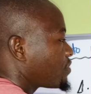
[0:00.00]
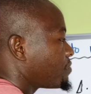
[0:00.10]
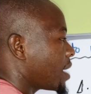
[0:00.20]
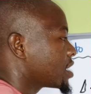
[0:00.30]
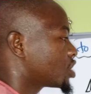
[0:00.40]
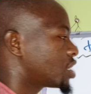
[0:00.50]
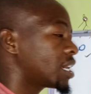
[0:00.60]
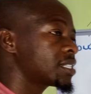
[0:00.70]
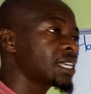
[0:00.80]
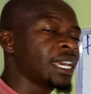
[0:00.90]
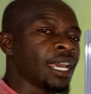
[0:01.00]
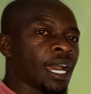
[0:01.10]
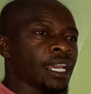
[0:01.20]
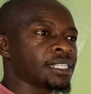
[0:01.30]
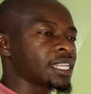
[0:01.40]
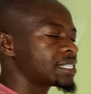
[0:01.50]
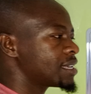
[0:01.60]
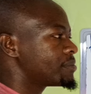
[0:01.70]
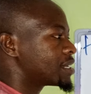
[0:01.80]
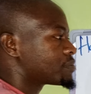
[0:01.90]
of buying shares is the
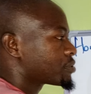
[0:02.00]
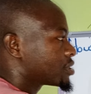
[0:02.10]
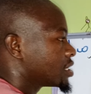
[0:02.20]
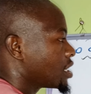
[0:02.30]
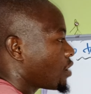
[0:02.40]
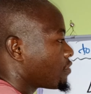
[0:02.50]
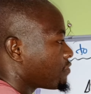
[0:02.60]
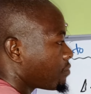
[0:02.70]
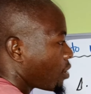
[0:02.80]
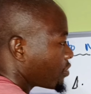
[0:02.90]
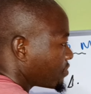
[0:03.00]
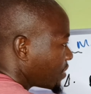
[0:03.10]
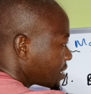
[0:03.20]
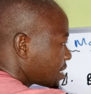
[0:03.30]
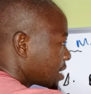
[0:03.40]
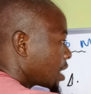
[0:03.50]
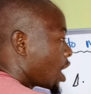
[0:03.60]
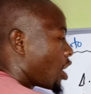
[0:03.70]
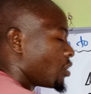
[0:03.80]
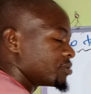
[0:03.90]
same as procedure of investing
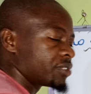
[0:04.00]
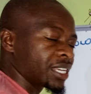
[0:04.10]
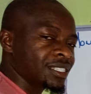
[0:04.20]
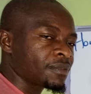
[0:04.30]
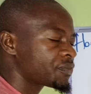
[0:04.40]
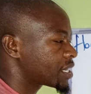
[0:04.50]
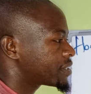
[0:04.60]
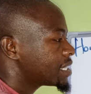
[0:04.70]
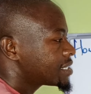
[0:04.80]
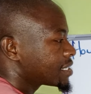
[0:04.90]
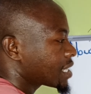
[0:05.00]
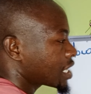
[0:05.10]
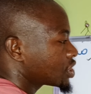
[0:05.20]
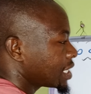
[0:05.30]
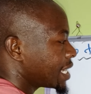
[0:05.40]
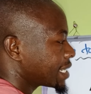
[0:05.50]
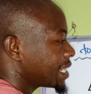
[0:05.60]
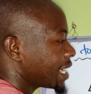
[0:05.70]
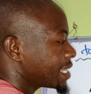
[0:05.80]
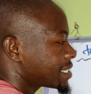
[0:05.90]
on rates. Rates, it's actually
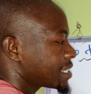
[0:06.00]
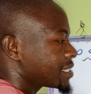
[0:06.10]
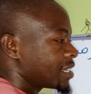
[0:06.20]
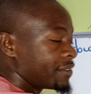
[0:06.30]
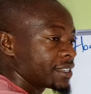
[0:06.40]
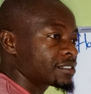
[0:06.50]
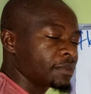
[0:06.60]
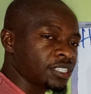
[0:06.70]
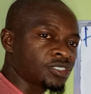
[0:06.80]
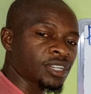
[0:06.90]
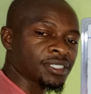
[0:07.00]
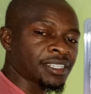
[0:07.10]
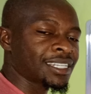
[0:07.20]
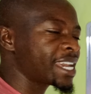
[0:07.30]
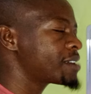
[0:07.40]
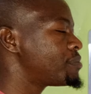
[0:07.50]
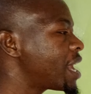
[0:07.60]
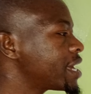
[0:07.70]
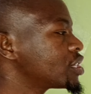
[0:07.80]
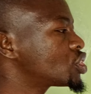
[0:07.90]
real estate investment trust. It's like
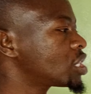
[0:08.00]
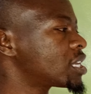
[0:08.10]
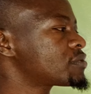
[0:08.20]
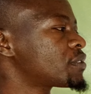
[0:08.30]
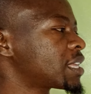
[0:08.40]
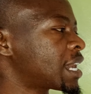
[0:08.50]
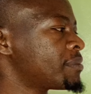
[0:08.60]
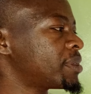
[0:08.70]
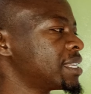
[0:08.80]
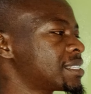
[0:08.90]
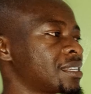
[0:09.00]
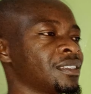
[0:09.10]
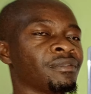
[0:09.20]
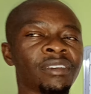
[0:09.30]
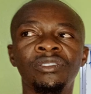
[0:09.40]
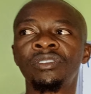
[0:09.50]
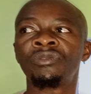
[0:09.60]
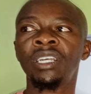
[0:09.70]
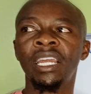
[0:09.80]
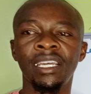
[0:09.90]
buying shares for the companies that invest in
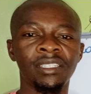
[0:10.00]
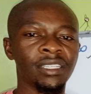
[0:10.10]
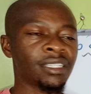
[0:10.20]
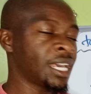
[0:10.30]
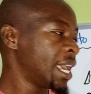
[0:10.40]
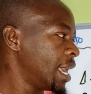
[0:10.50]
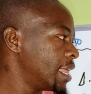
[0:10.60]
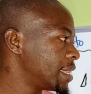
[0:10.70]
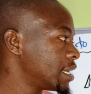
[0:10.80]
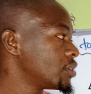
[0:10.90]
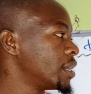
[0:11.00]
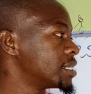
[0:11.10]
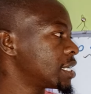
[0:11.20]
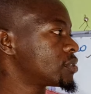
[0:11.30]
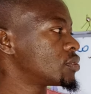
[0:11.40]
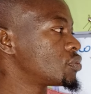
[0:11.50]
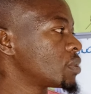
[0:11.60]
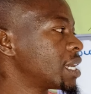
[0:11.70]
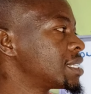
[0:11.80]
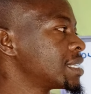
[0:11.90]
real estate, and then you're entitled to
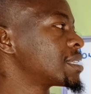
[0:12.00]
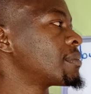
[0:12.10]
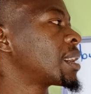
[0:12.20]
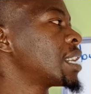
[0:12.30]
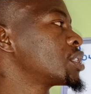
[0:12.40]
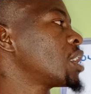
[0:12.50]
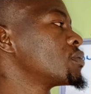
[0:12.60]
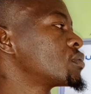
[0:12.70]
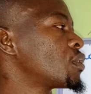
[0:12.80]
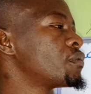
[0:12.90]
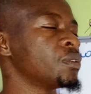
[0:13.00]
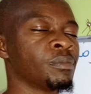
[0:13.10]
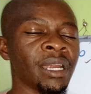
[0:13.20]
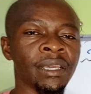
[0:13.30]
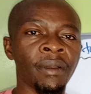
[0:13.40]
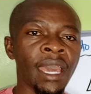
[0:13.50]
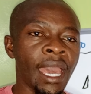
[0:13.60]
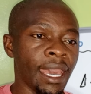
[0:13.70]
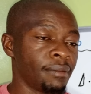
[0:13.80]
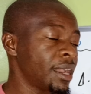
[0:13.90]
getting some cash out of your money.
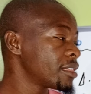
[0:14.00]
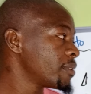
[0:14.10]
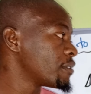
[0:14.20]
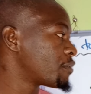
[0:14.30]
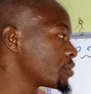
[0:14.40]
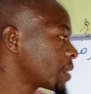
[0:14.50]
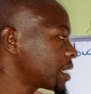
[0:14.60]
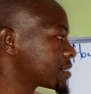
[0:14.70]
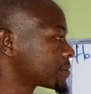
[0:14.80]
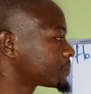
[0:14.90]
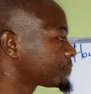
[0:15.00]
And by the way, for your case,